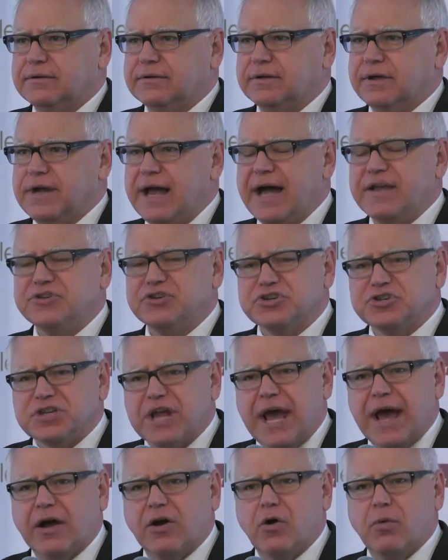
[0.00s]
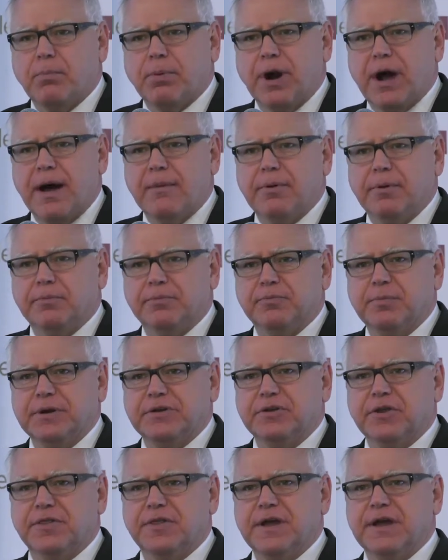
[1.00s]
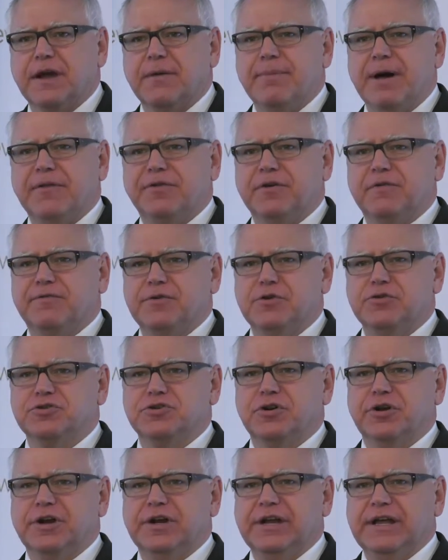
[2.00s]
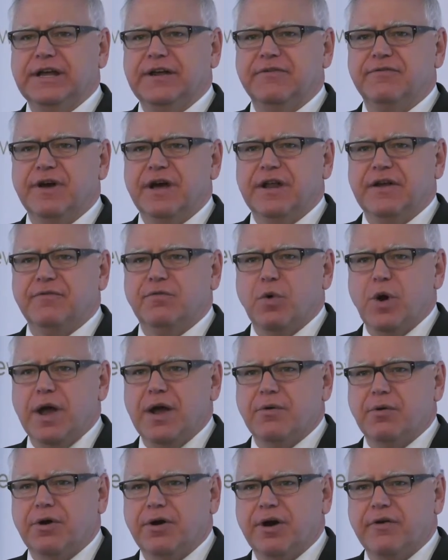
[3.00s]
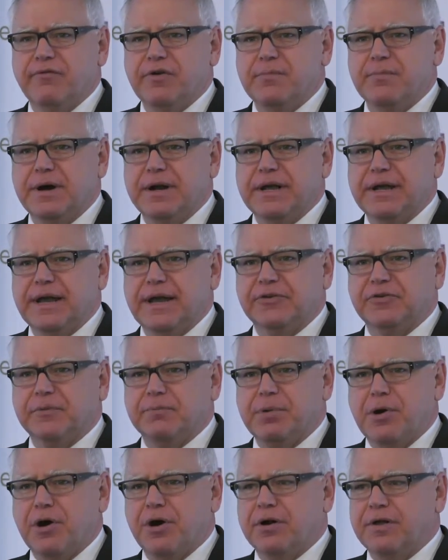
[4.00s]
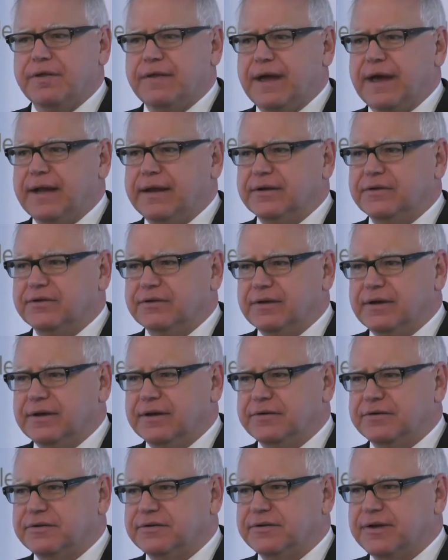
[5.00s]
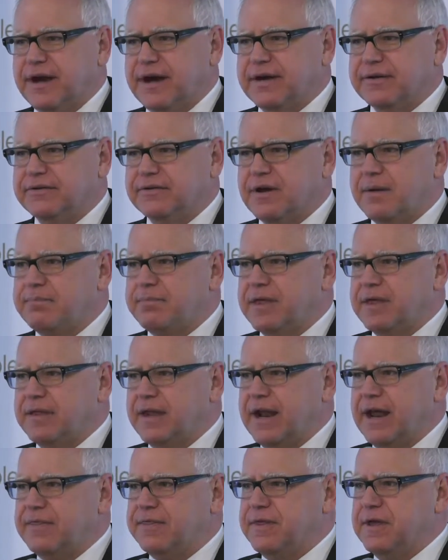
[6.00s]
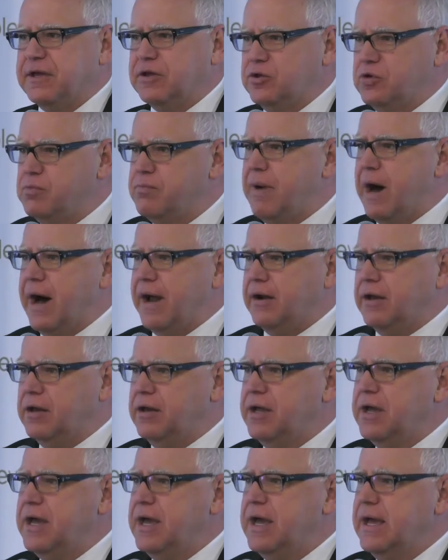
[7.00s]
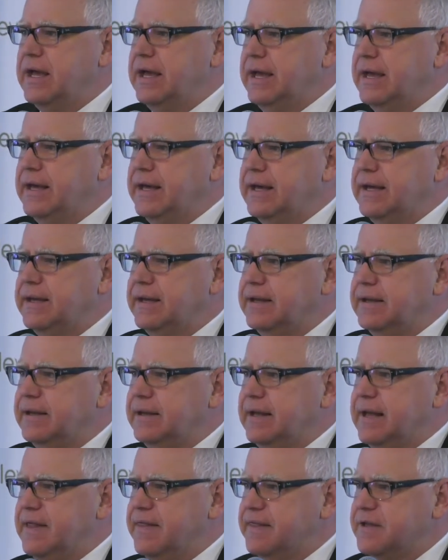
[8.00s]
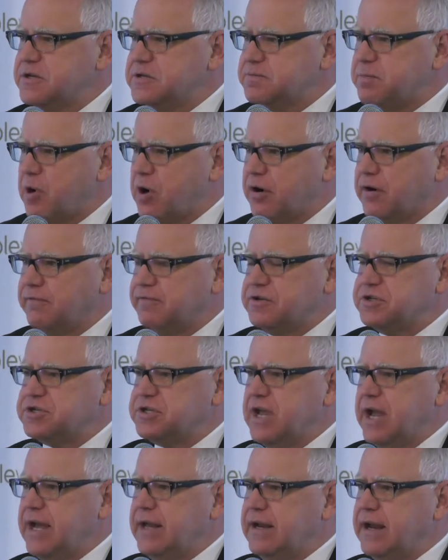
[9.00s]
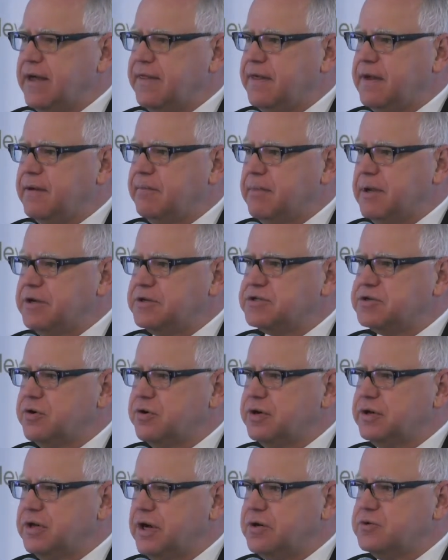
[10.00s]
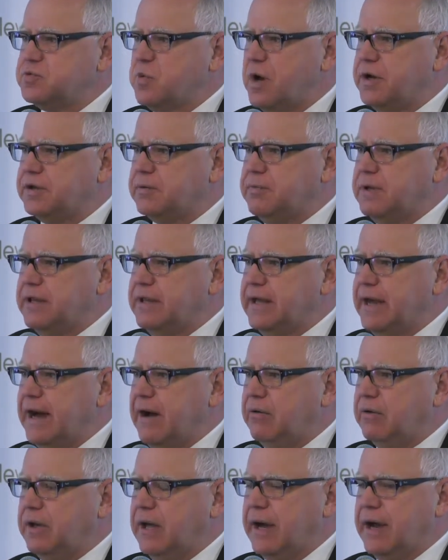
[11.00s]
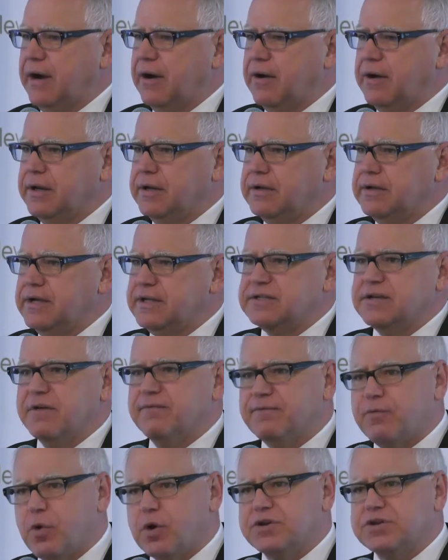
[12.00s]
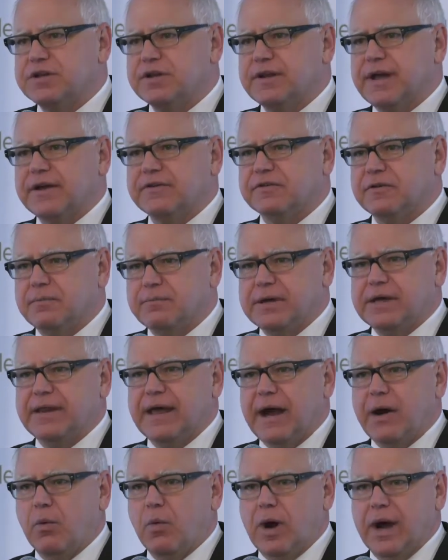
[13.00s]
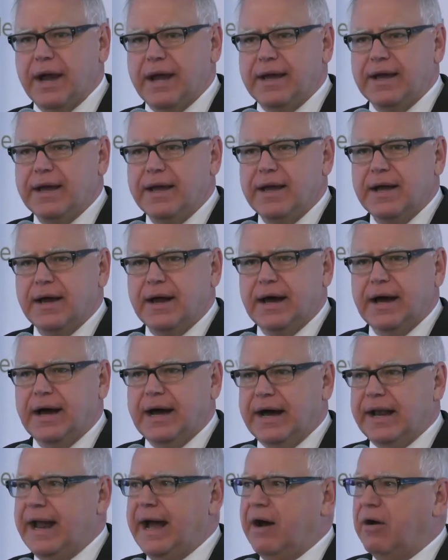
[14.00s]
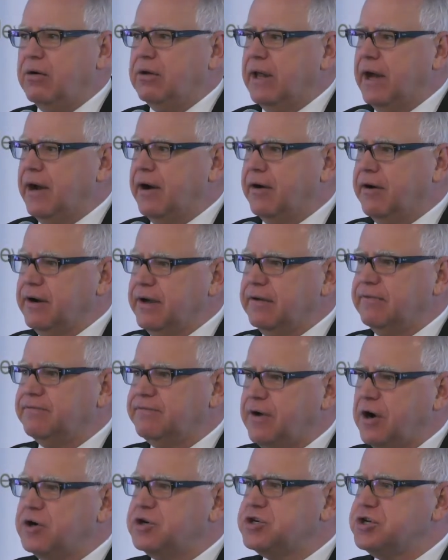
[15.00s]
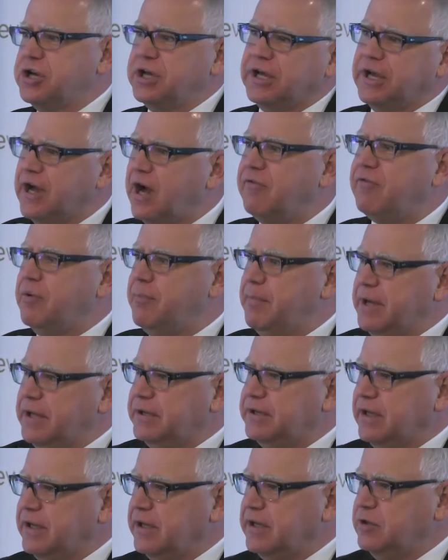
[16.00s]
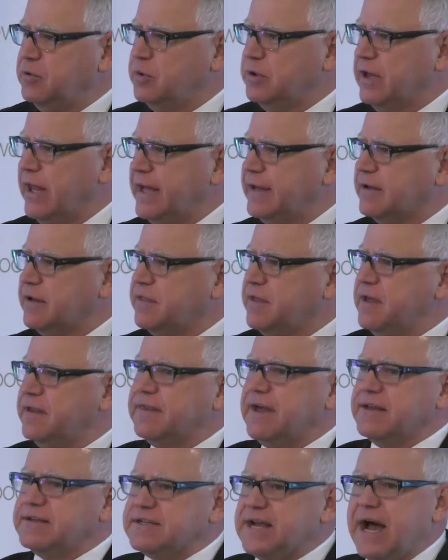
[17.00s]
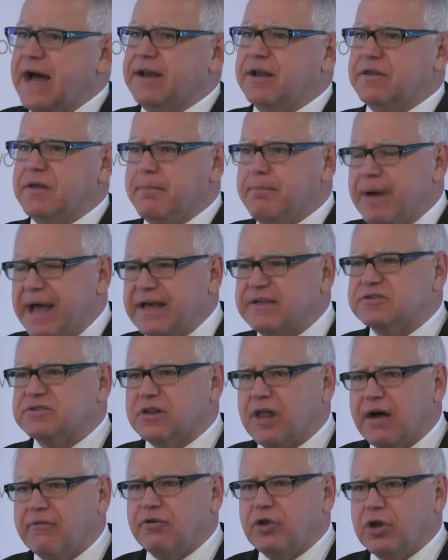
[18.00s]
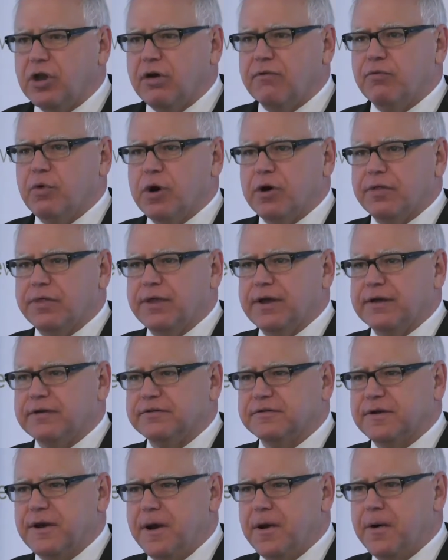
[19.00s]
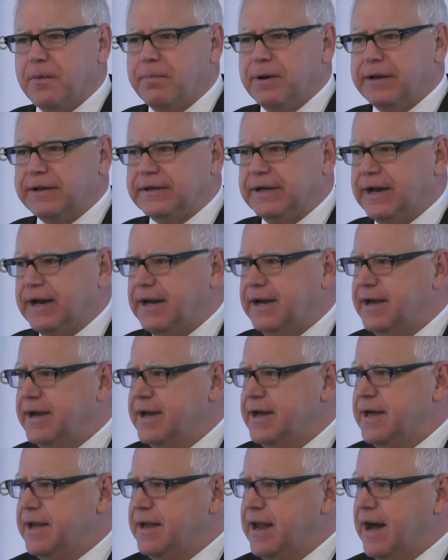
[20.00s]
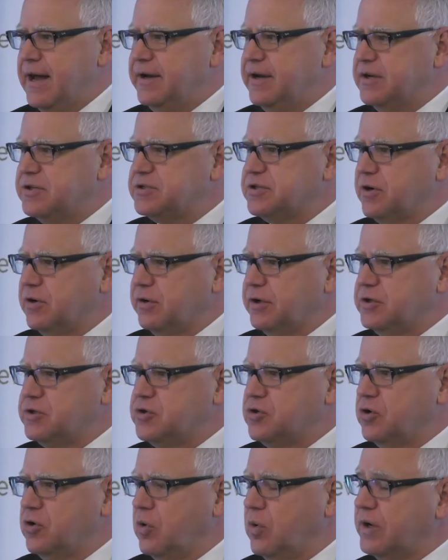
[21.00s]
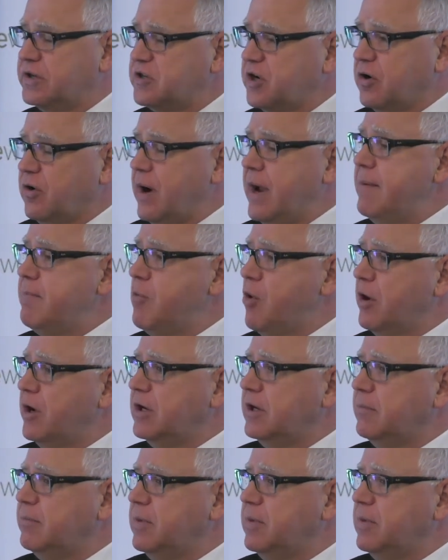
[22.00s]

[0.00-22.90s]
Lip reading: not just tackle problems, but to think about the future in an innovative way where everybody has a part in that is something that I think you model in this part of the state, and I think Minnesota does want to be the outlier, and it's unfortunate it has to be that way, an outlier in functioning government. You would like to think that's kind of the base level of where things go, but not necessarily true. It's a great morning to